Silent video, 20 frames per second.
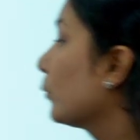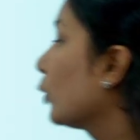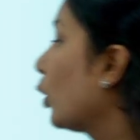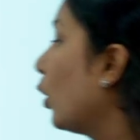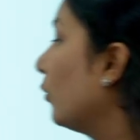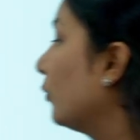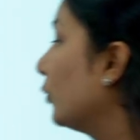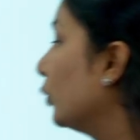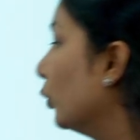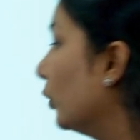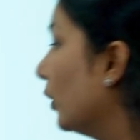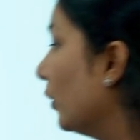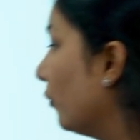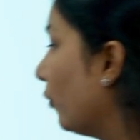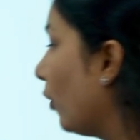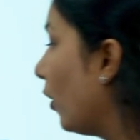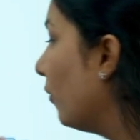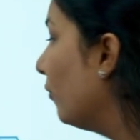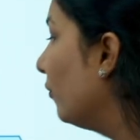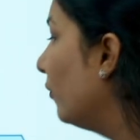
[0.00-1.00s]
of
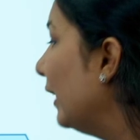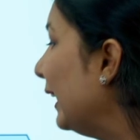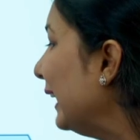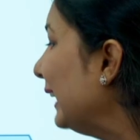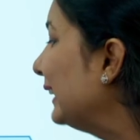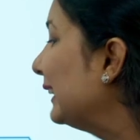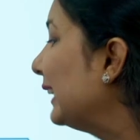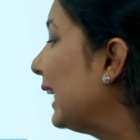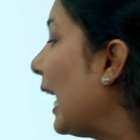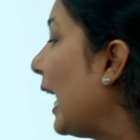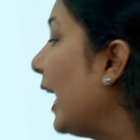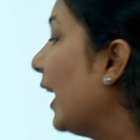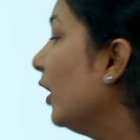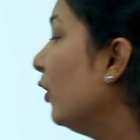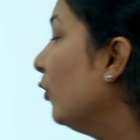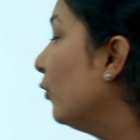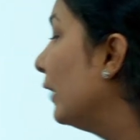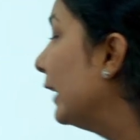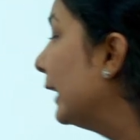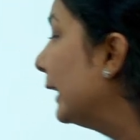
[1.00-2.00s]
uniform width
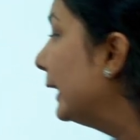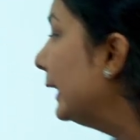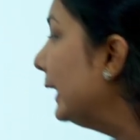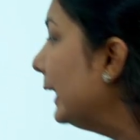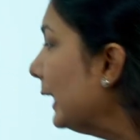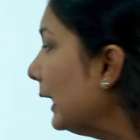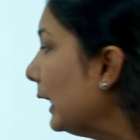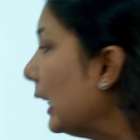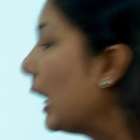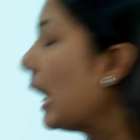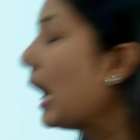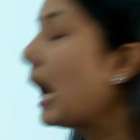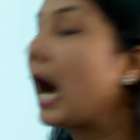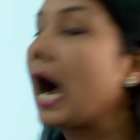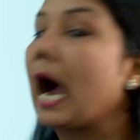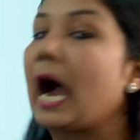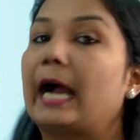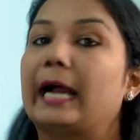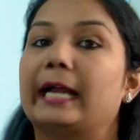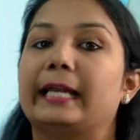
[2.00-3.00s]
and varying
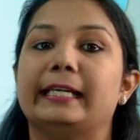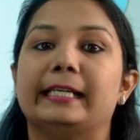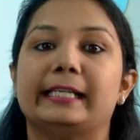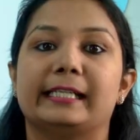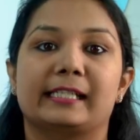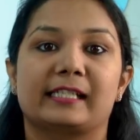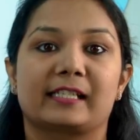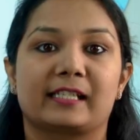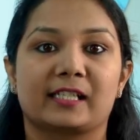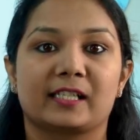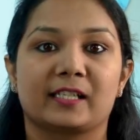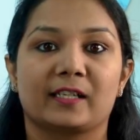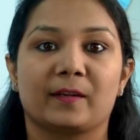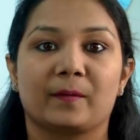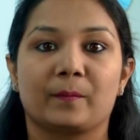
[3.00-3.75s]
heights.